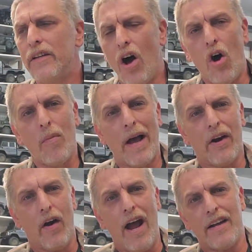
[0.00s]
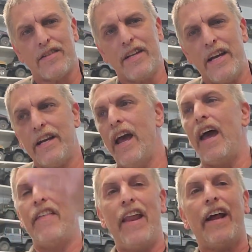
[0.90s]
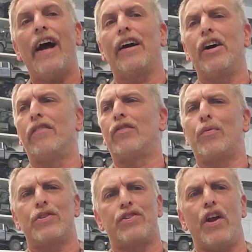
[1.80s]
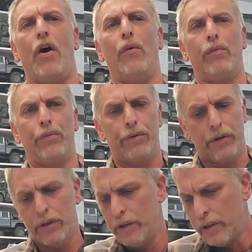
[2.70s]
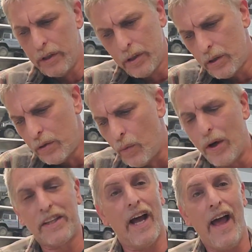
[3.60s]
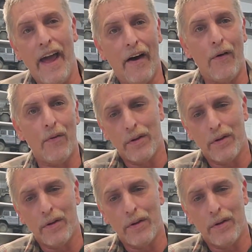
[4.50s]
Oh, my grass seed. And then it got covered with snow. What the hell?